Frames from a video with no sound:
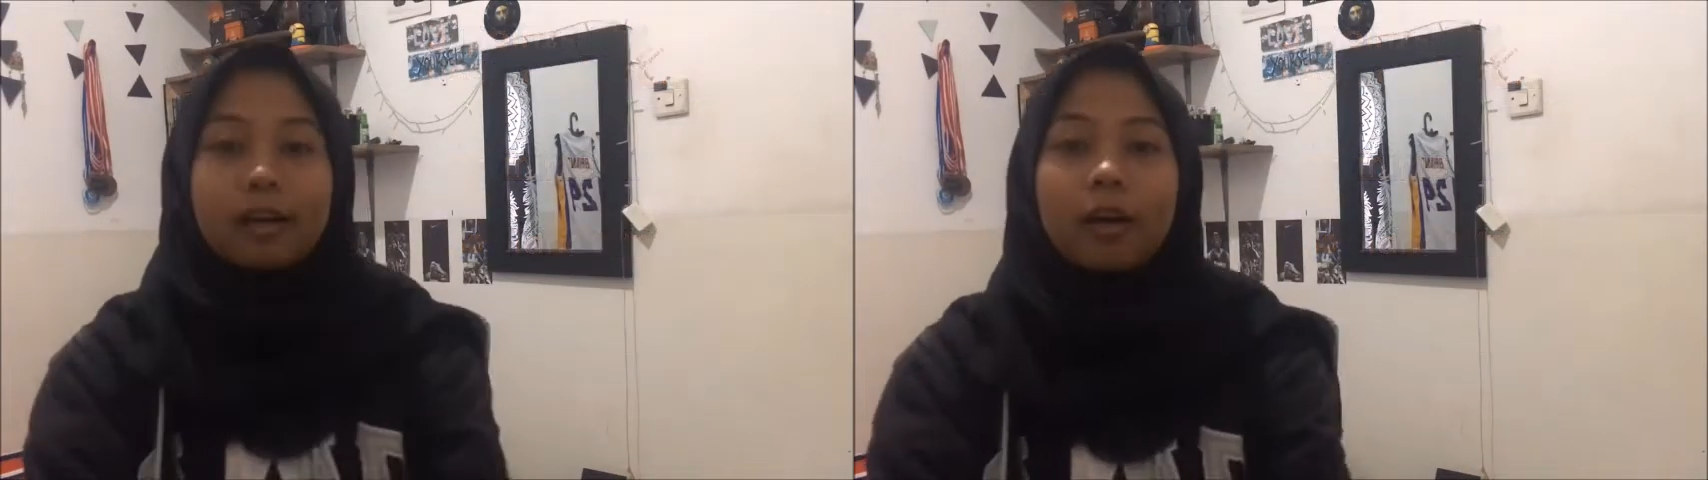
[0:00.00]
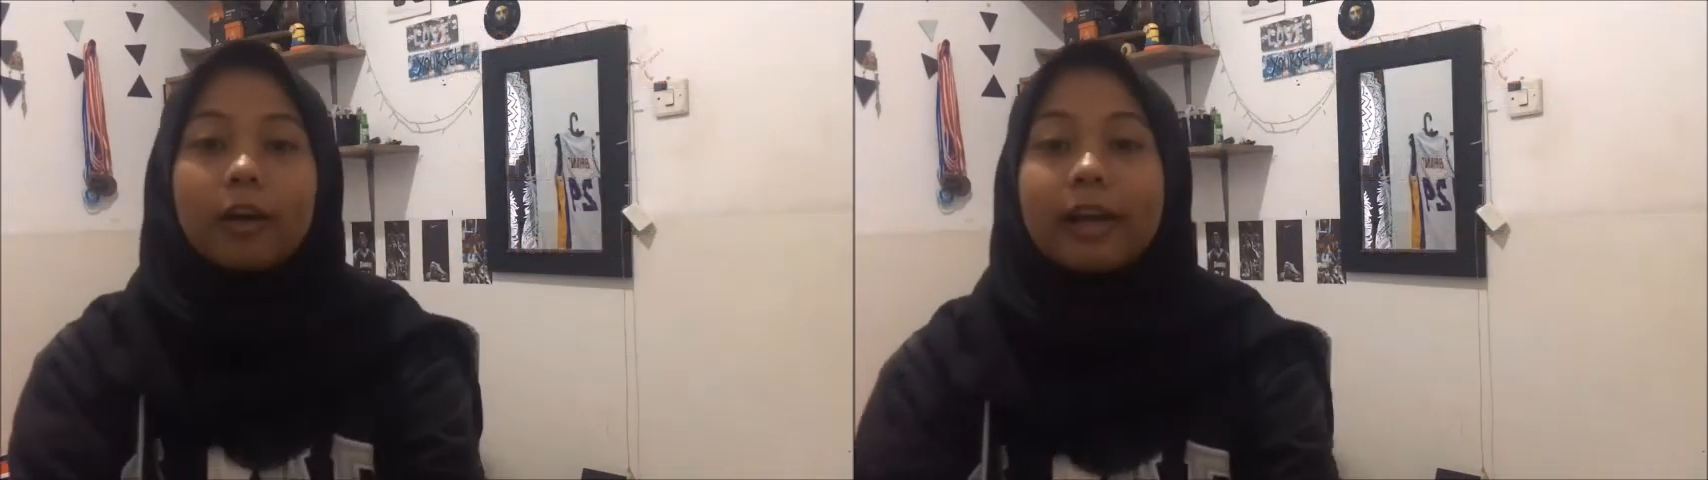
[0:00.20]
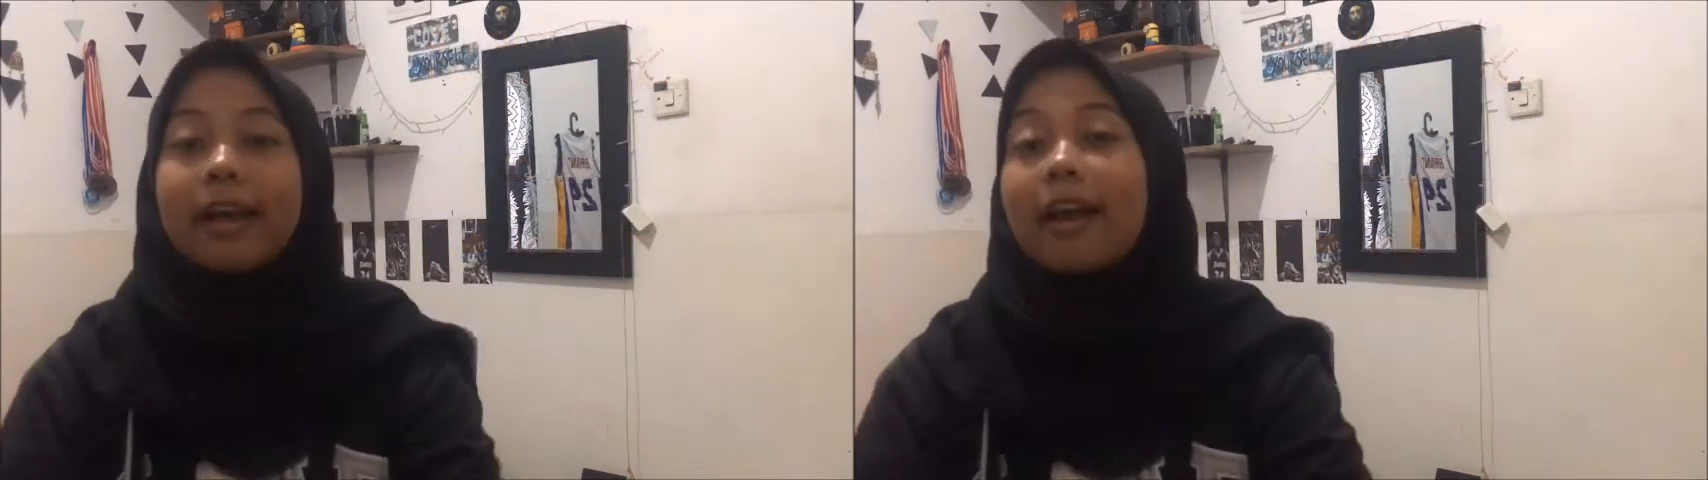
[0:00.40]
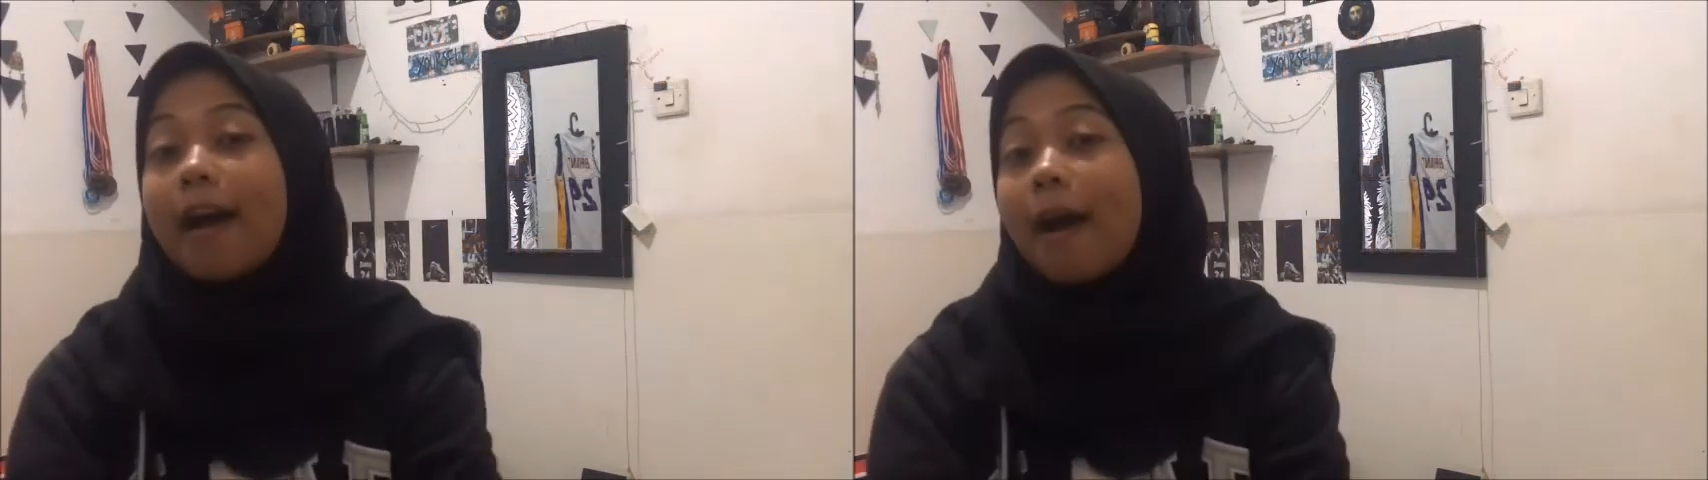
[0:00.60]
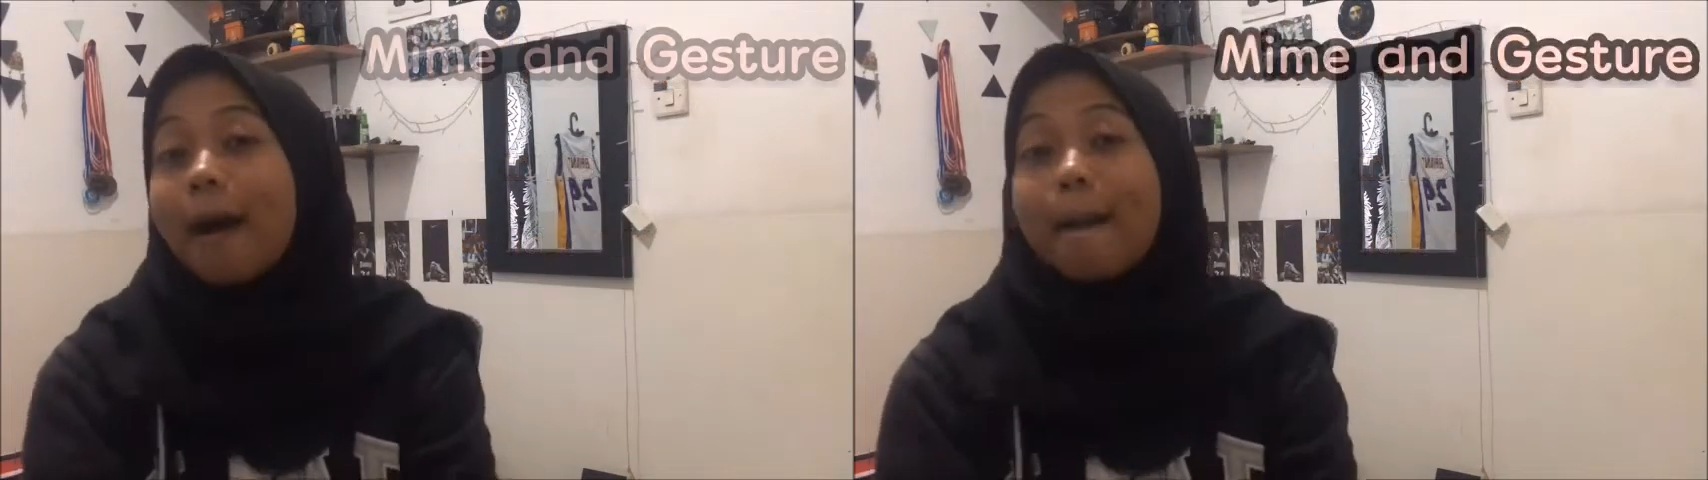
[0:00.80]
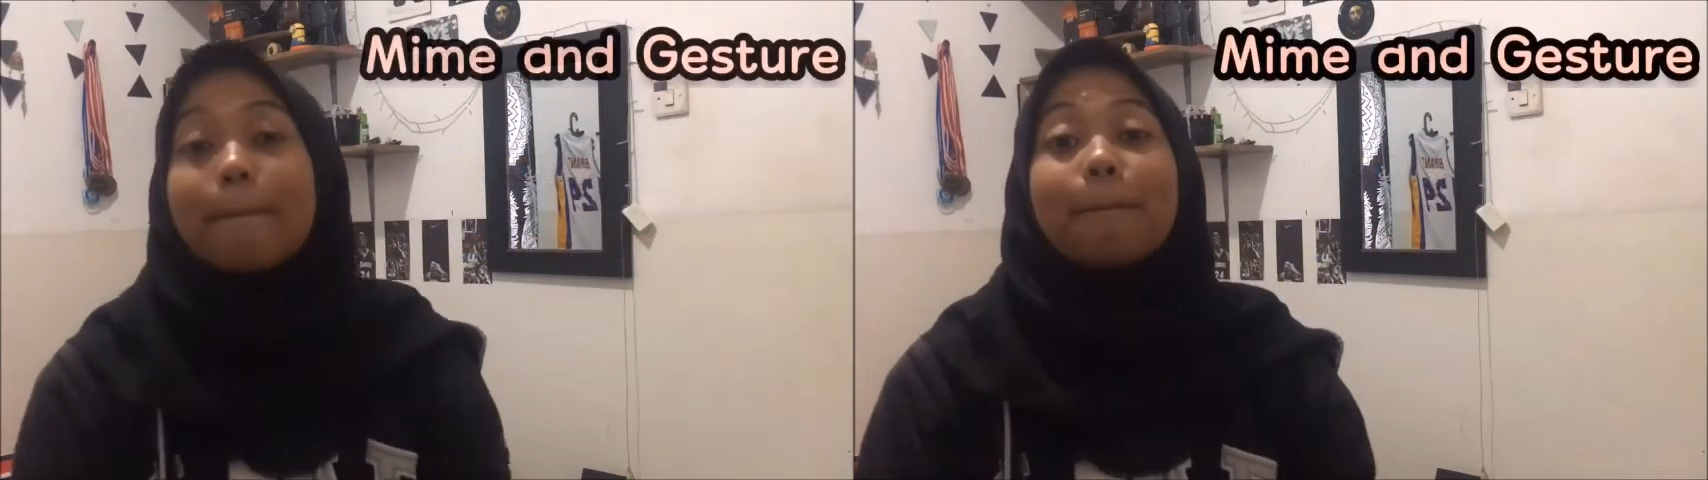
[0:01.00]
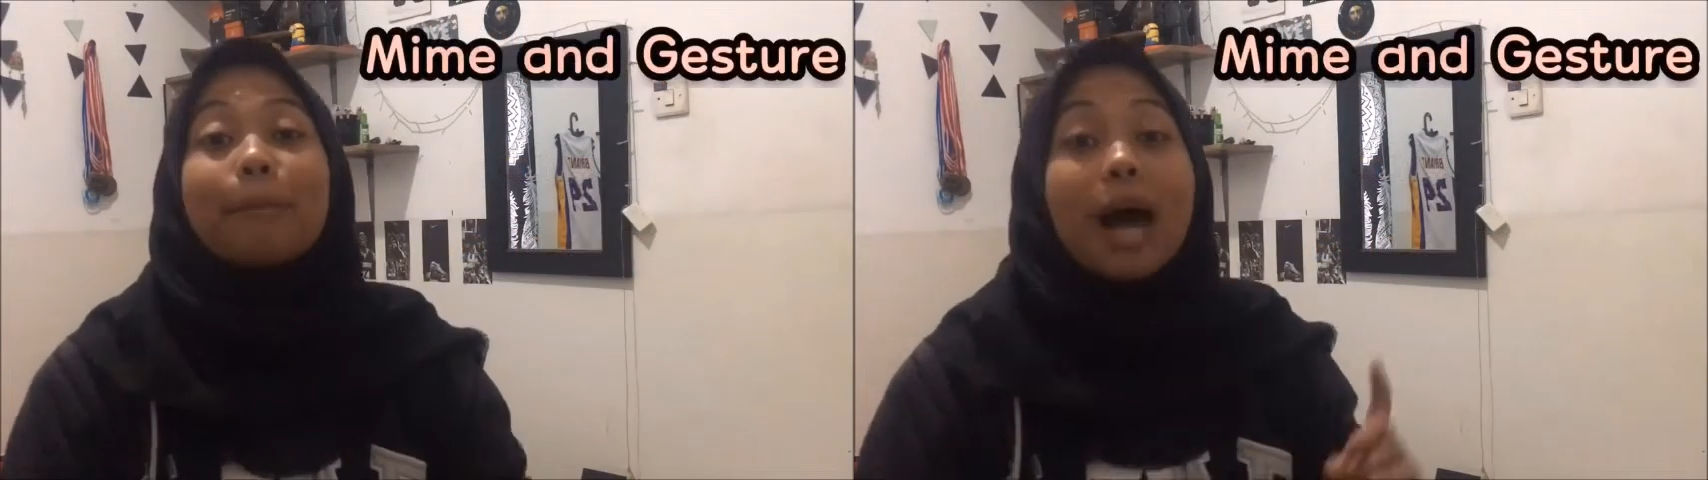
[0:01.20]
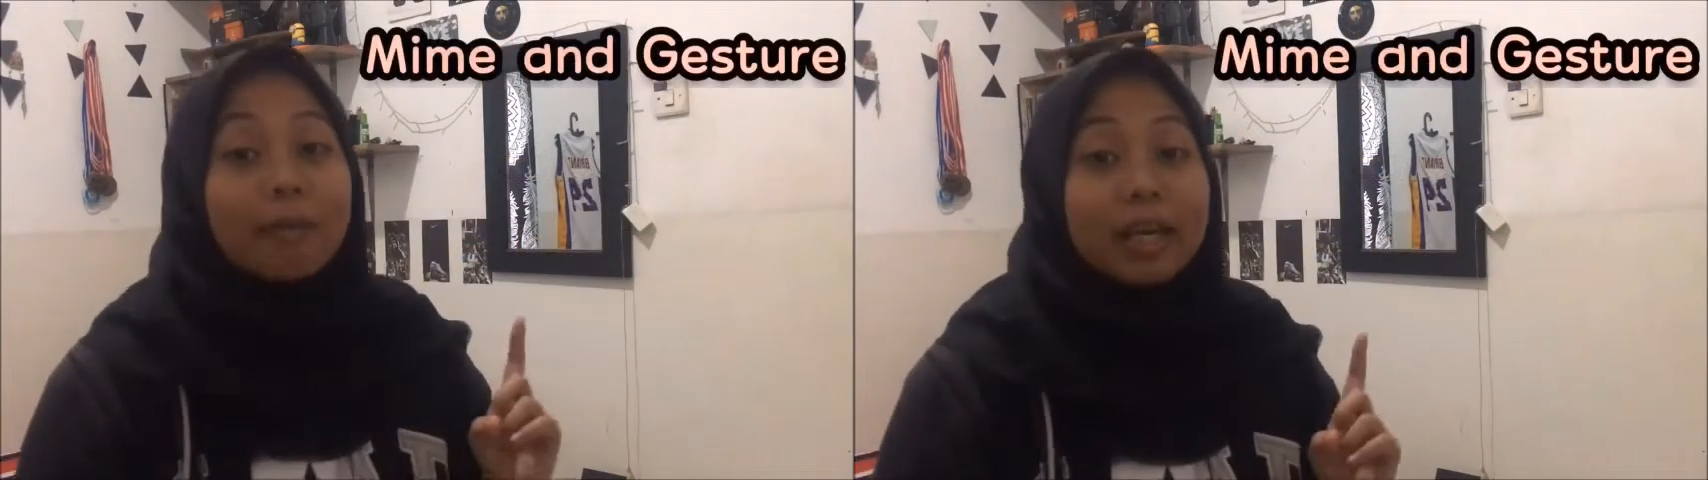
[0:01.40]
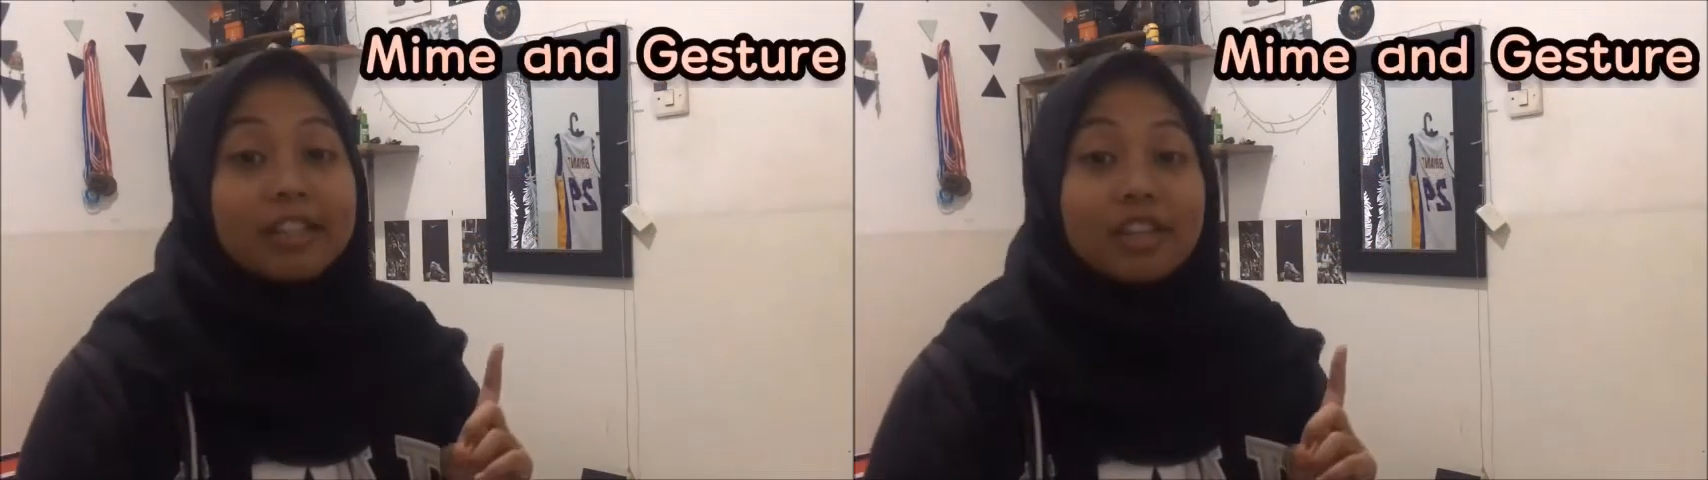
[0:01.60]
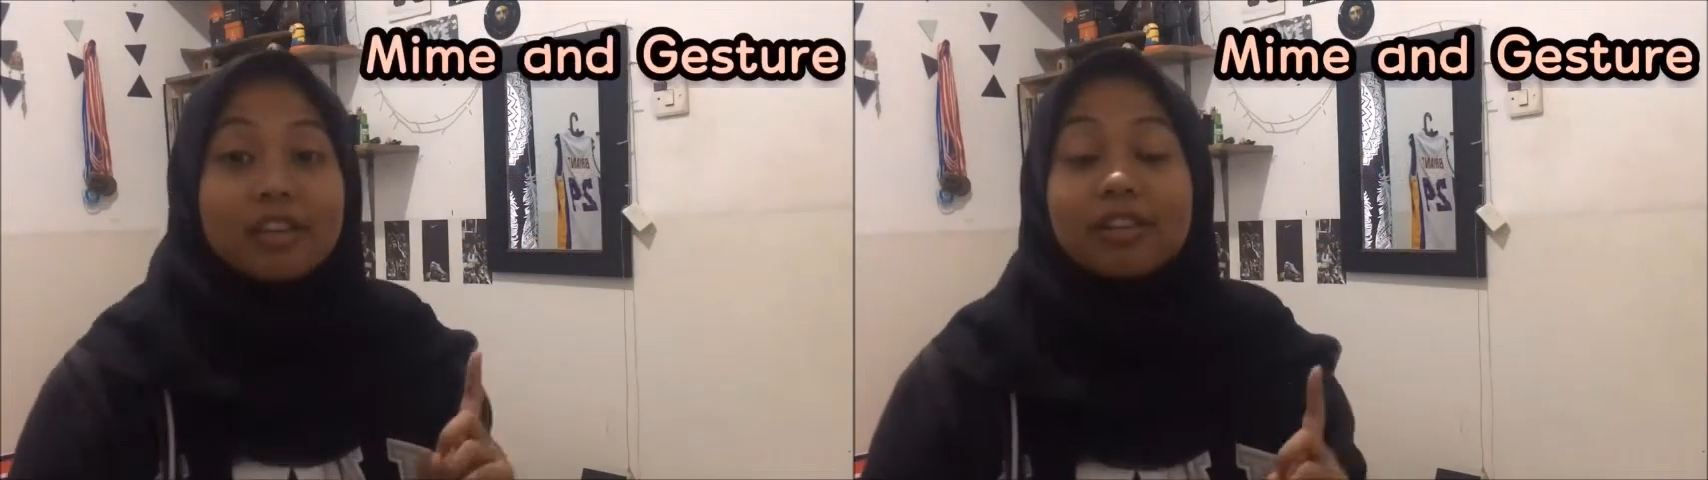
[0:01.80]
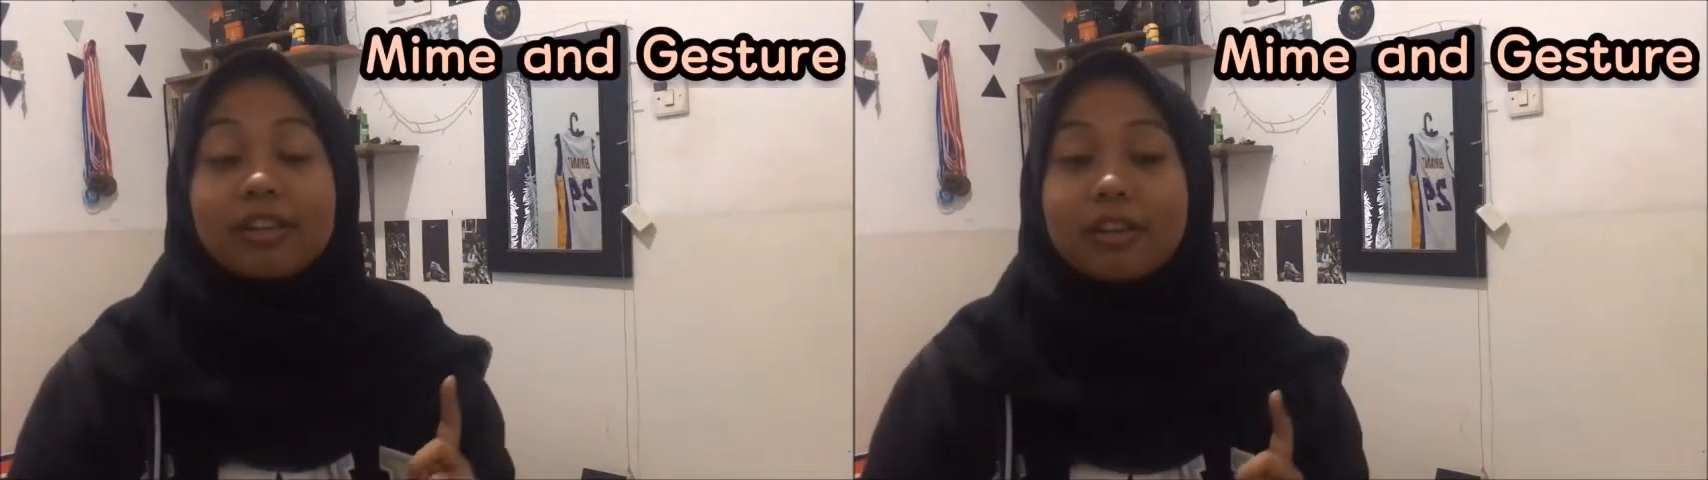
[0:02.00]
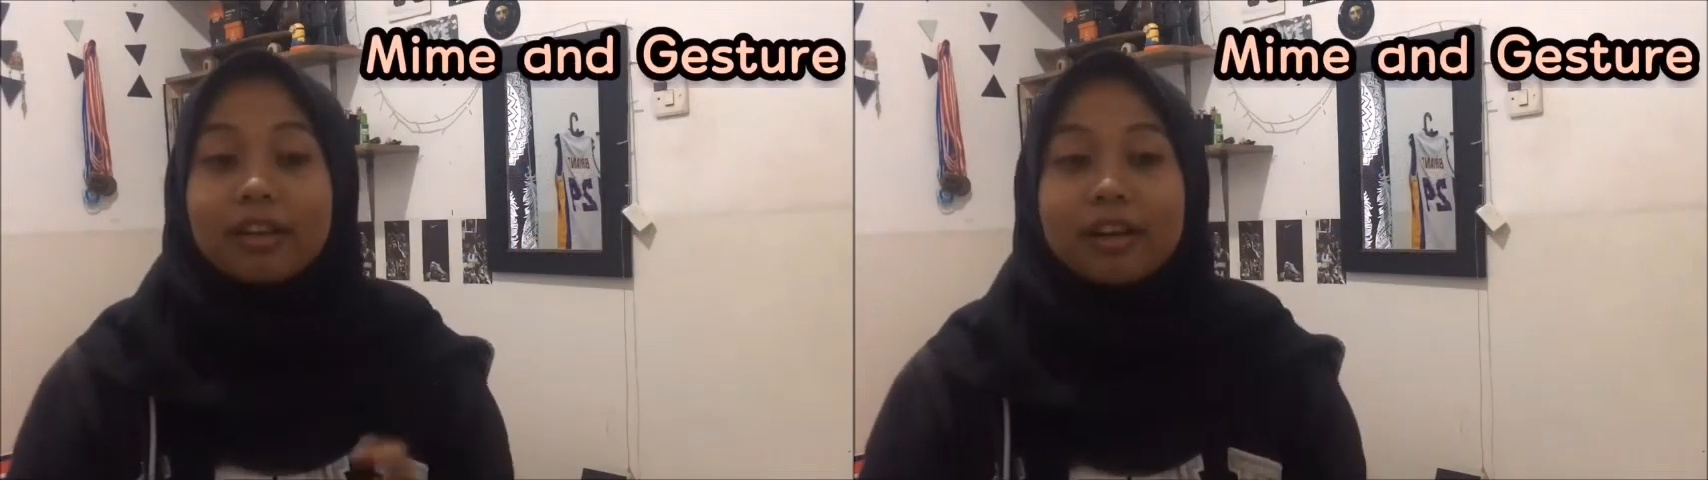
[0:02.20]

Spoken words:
Okay, mime and gesture.